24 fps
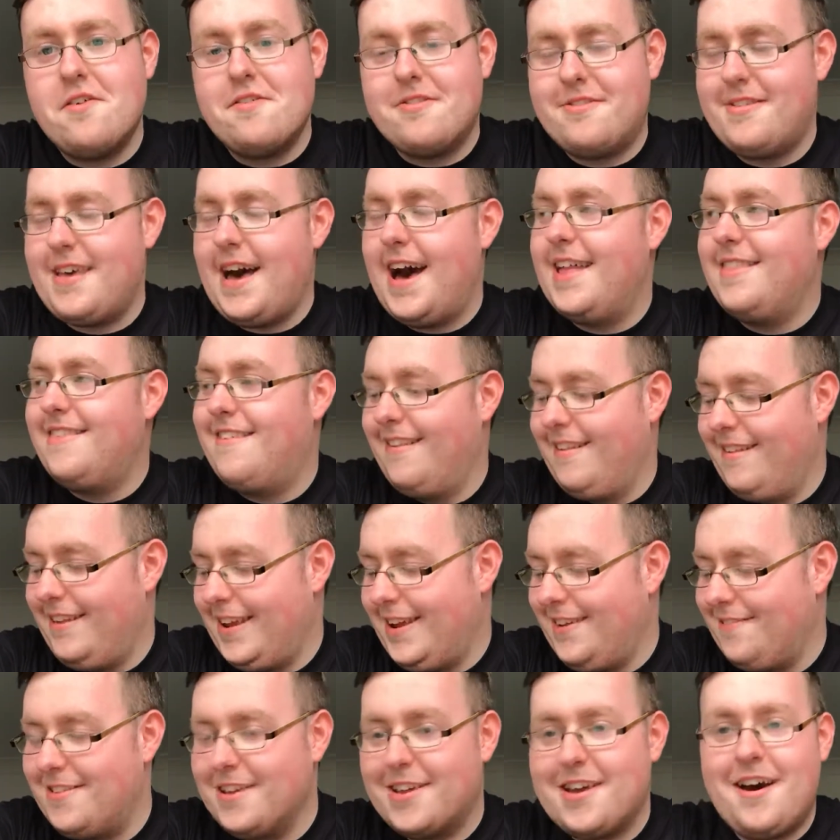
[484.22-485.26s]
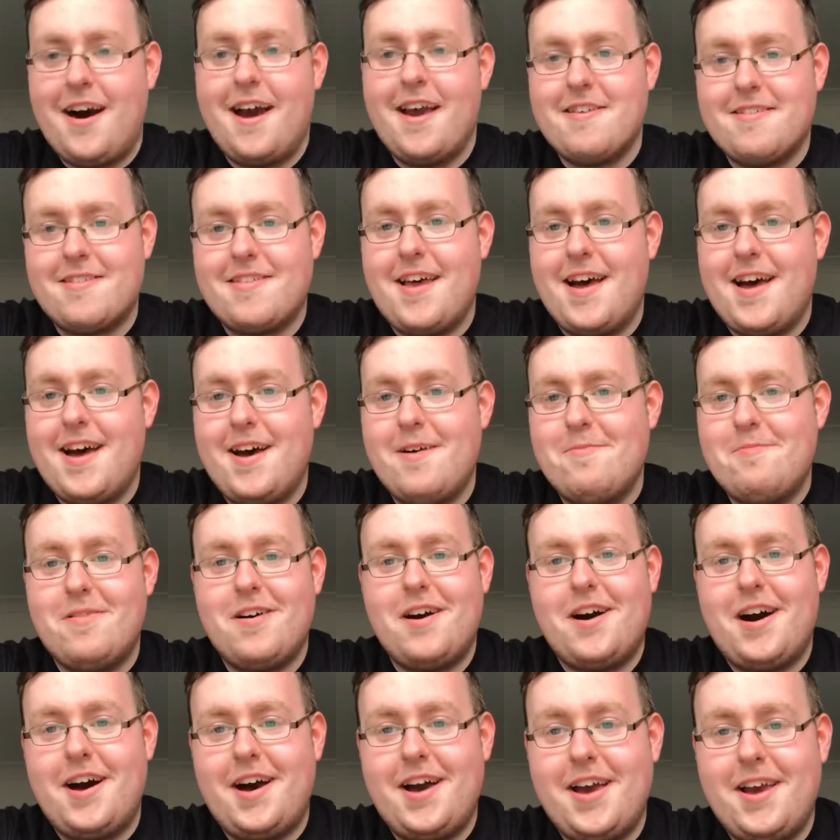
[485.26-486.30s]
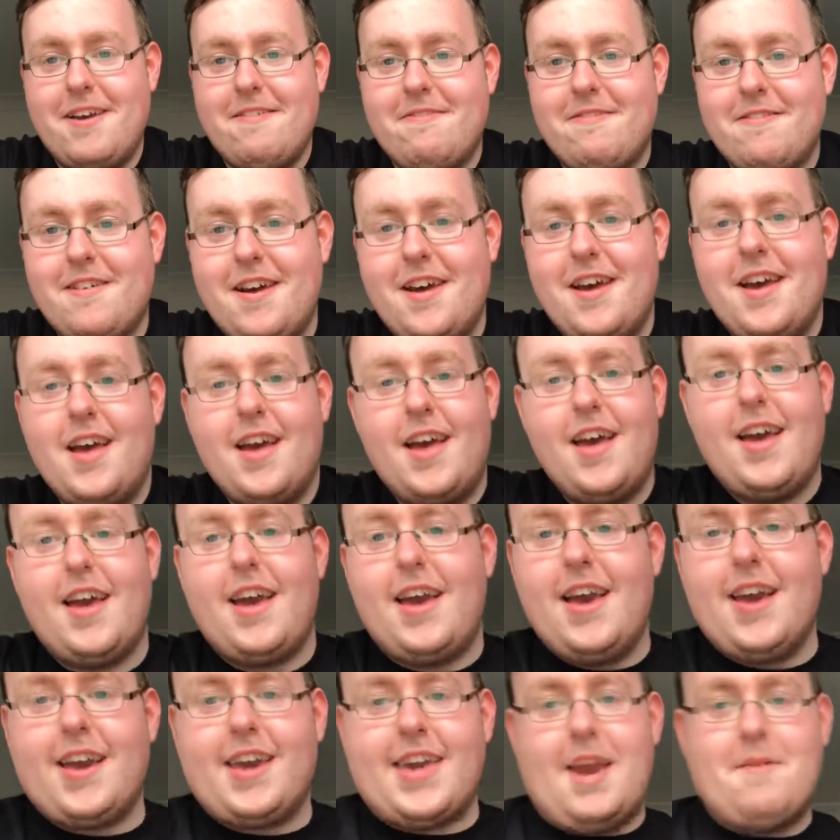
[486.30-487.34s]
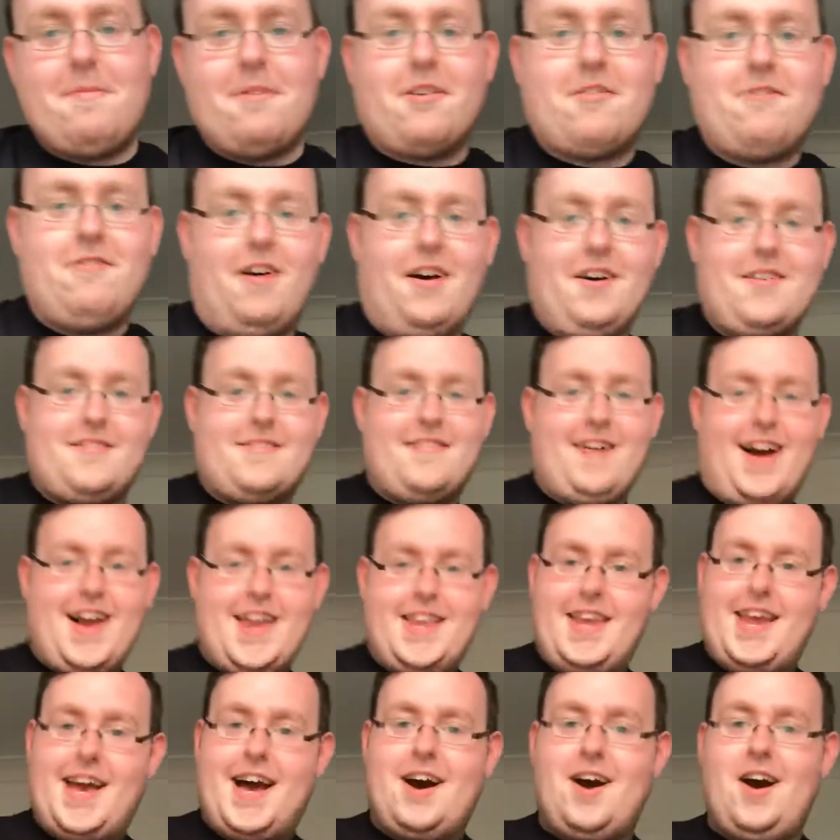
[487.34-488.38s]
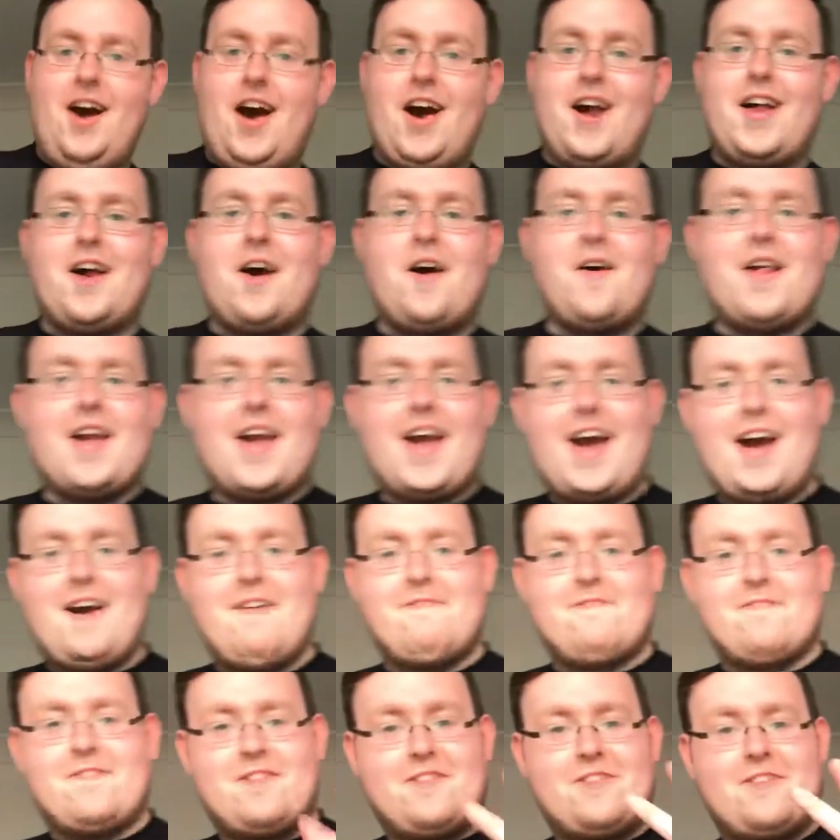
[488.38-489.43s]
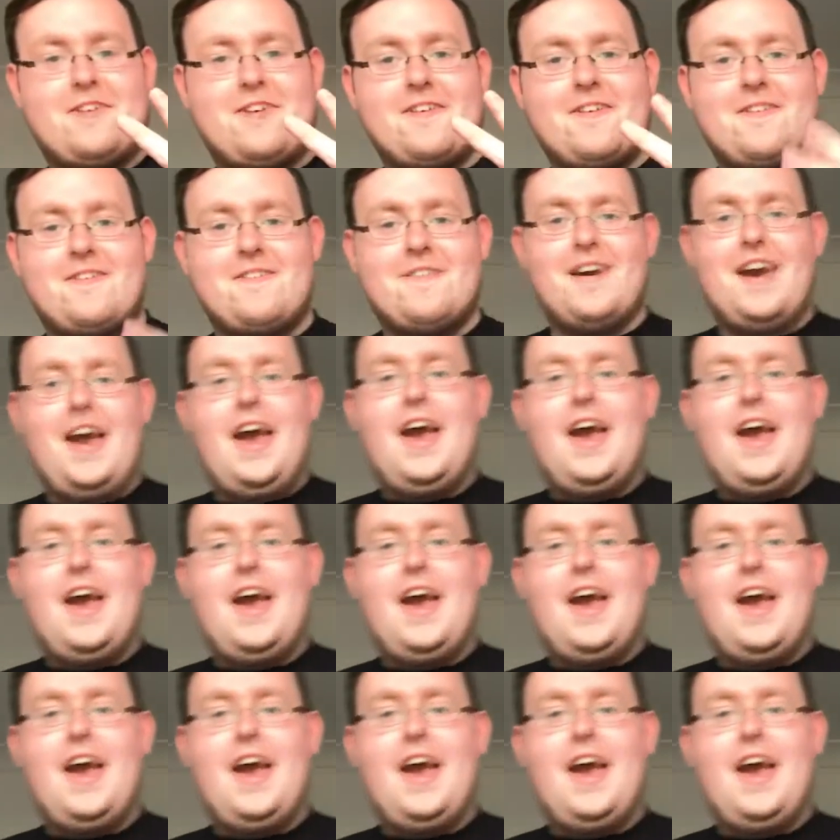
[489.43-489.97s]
sad to leave the guys there, but I've came across right now, I only have two